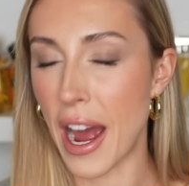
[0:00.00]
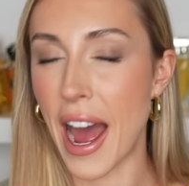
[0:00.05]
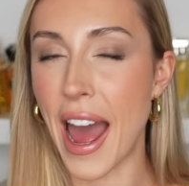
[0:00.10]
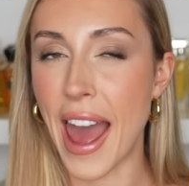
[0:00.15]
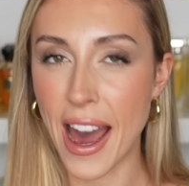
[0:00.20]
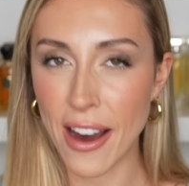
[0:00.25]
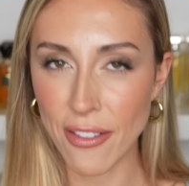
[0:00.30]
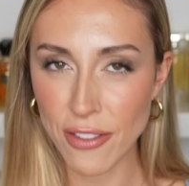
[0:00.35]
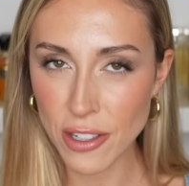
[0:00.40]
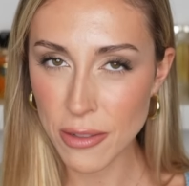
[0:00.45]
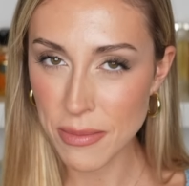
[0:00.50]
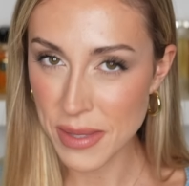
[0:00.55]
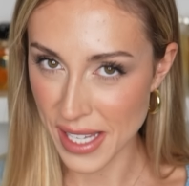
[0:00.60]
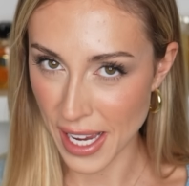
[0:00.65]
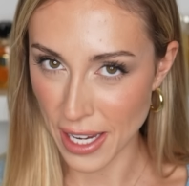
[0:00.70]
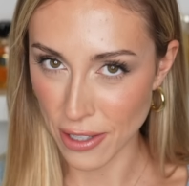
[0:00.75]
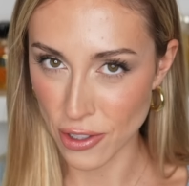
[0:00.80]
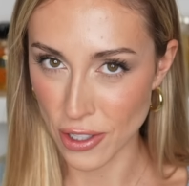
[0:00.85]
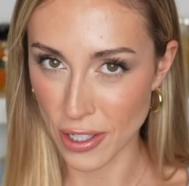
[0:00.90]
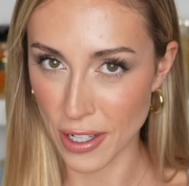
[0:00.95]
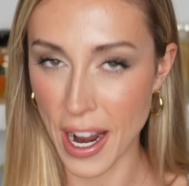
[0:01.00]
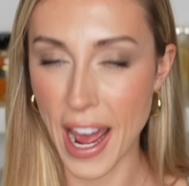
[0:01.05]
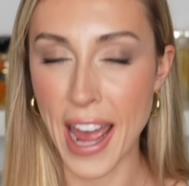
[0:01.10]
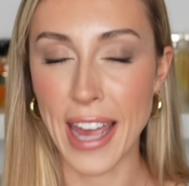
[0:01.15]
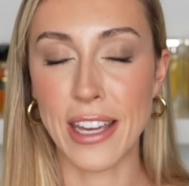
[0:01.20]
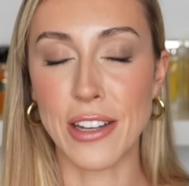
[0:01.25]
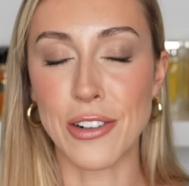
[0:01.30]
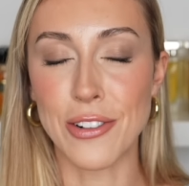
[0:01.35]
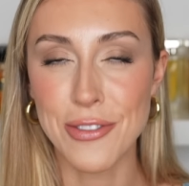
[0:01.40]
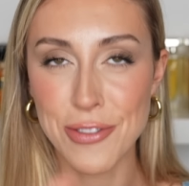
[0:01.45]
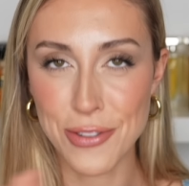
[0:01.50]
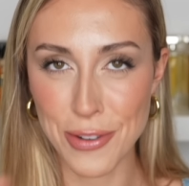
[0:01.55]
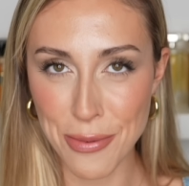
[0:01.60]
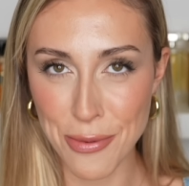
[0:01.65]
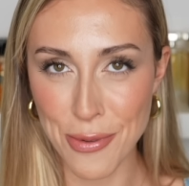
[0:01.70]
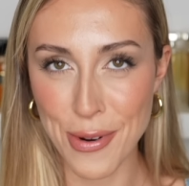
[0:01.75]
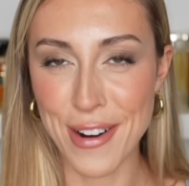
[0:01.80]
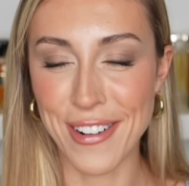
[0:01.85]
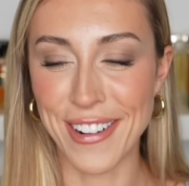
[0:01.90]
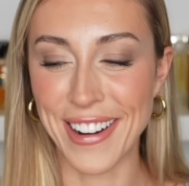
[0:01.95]
I have an obsession. I cannot stop
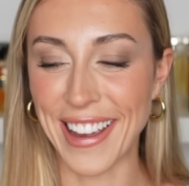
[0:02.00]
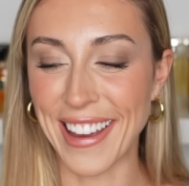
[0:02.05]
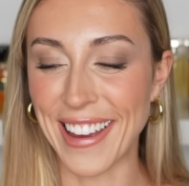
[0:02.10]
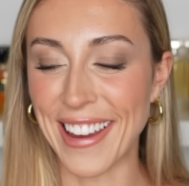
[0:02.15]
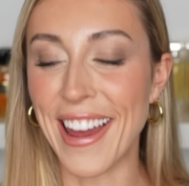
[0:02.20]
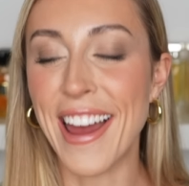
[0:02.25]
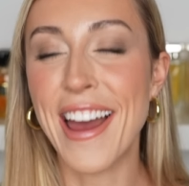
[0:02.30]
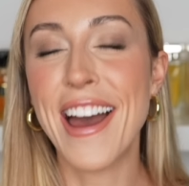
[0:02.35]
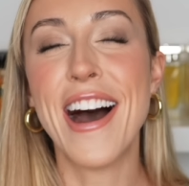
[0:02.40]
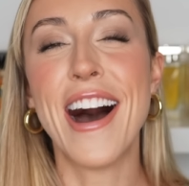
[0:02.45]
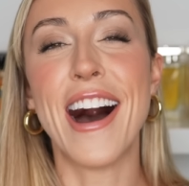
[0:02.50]
wearing it.